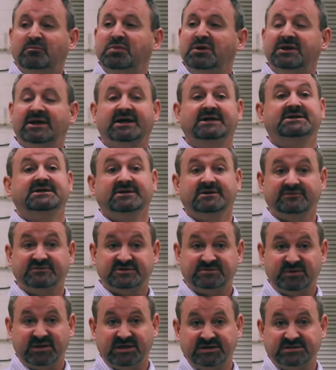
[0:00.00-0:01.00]
plenty of
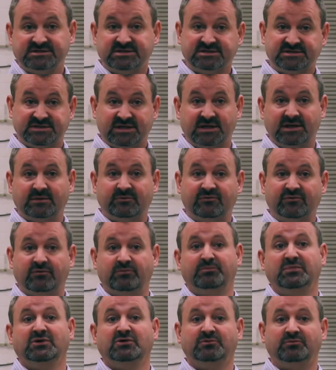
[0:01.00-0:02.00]
space to set up for
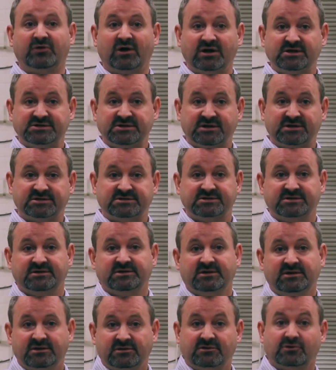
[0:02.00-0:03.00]
build projects,
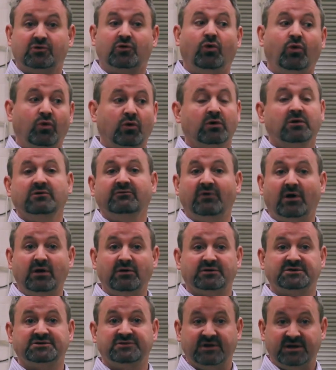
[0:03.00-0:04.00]
the core of
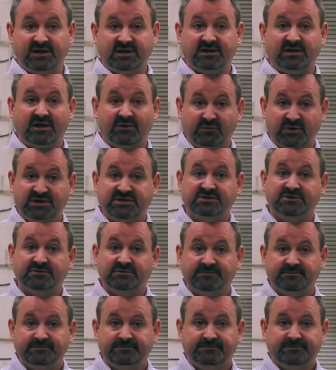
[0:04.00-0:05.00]
all the training that we do.
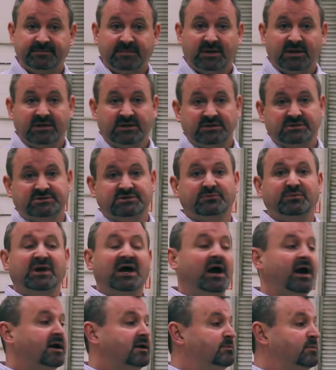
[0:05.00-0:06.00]
So
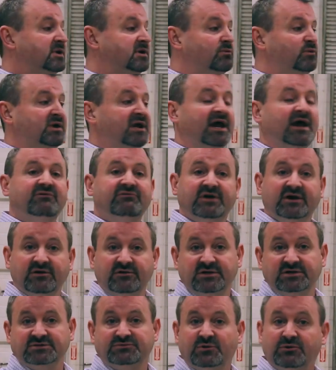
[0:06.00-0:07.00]
behind me we have
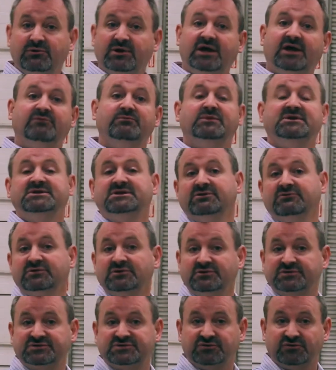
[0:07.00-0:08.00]
areas where we have
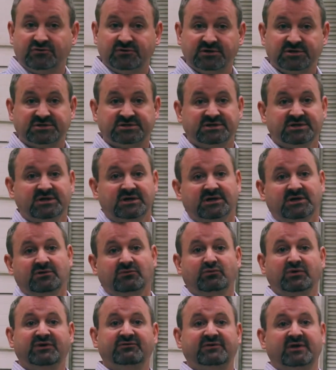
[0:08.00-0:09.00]
material storage.
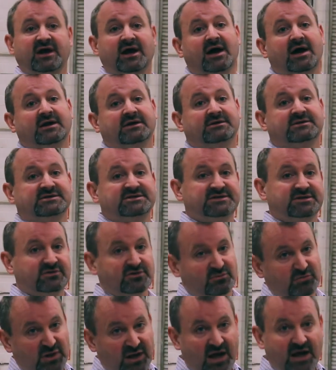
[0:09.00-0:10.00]
We've got
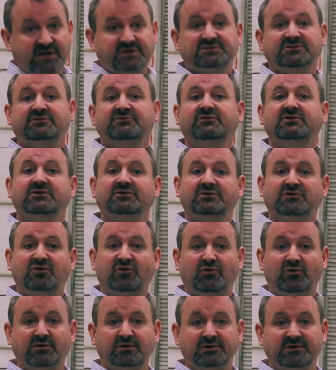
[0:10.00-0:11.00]
cinder blocks over in the
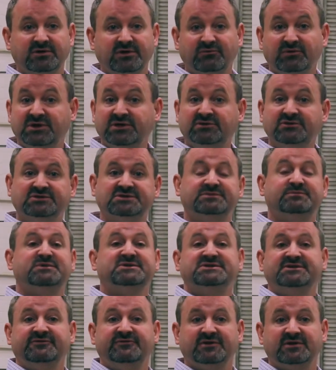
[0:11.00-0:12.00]
corner that we use
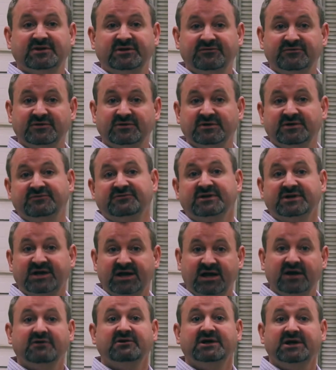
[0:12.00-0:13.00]
specifically for lift and
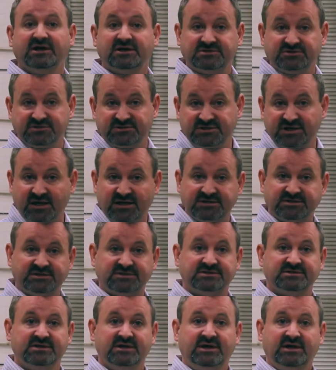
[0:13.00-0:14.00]
carry
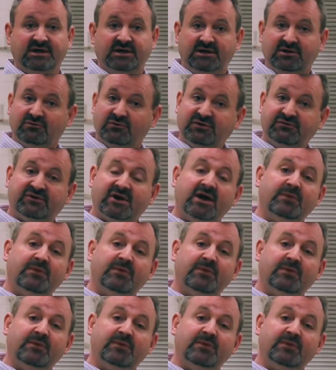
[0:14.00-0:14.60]
exercises. We've